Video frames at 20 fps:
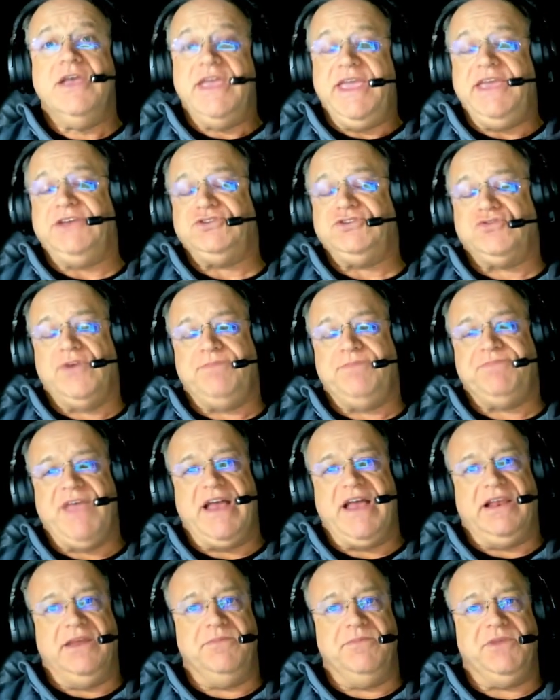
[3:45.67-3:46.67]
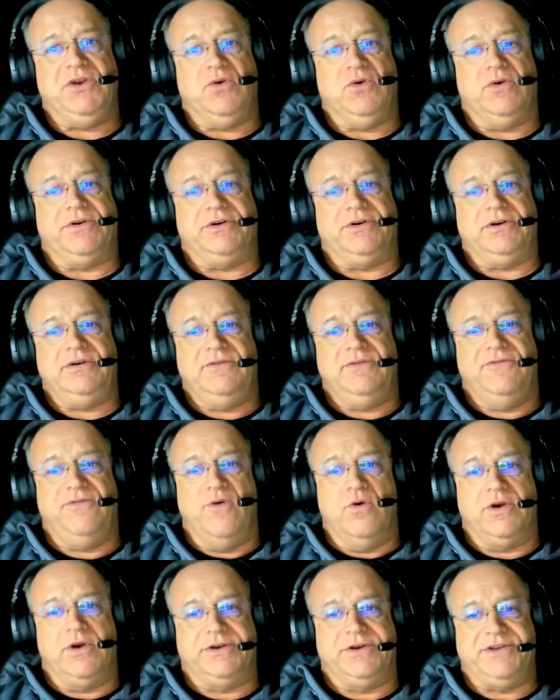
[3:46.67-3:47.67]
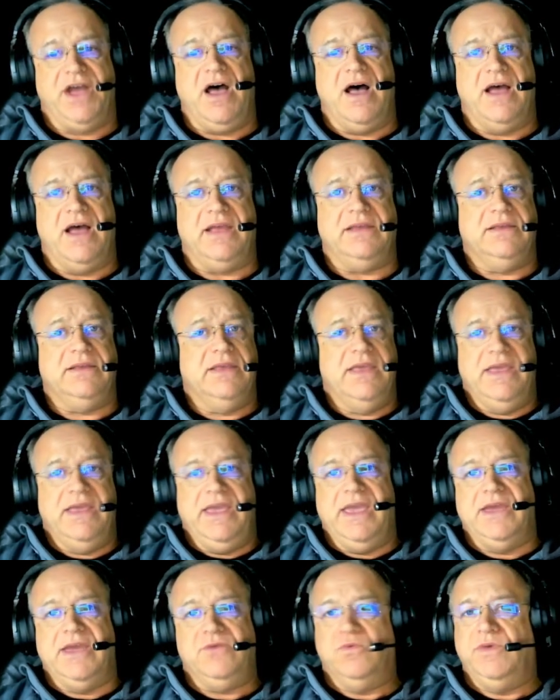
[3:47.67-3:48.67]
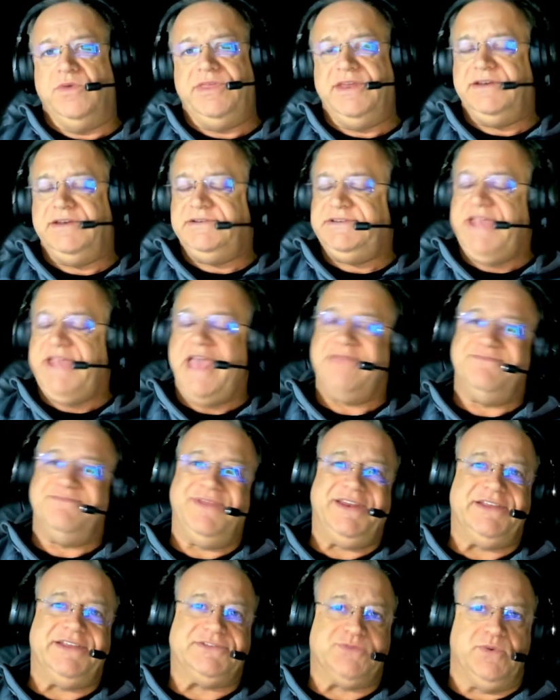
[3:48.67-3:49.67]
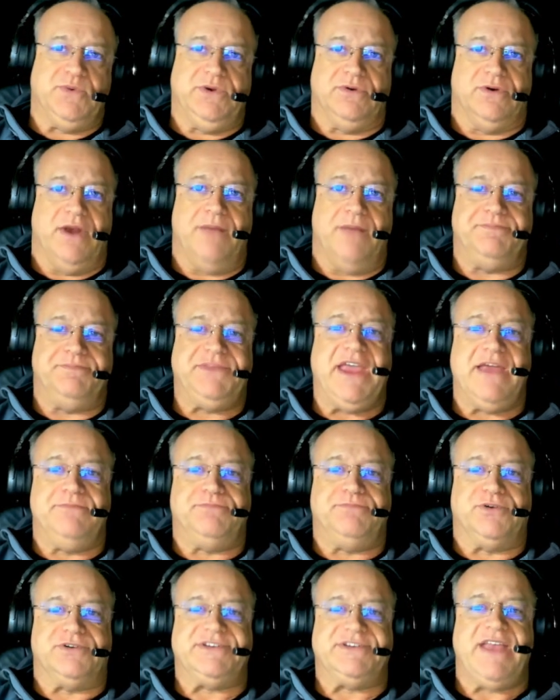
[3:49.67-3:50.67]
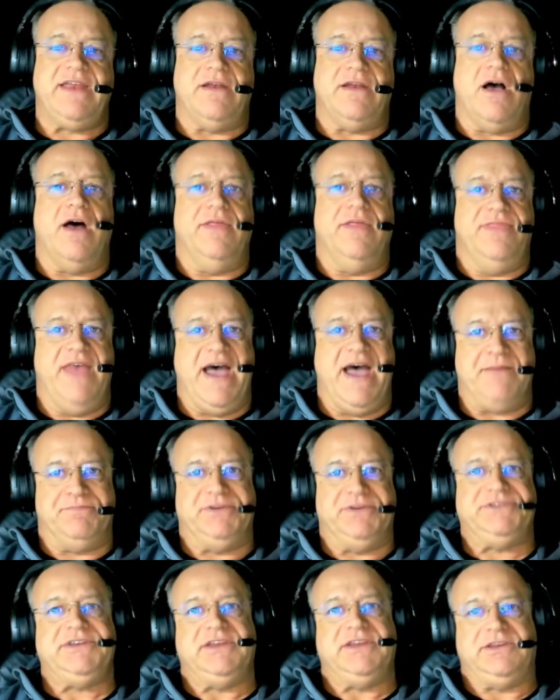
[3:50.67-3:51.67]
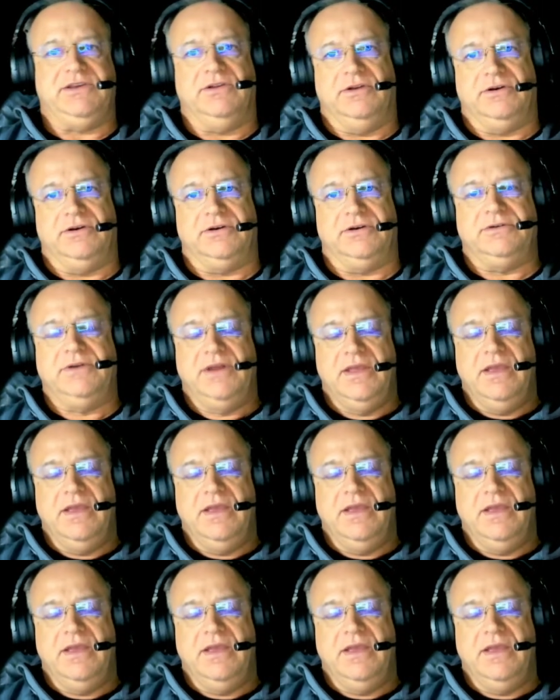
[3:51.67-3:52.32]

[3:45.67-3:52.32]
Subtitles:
It tripped that limit order for Dot, and within 10 minutes we were up 10% on that particular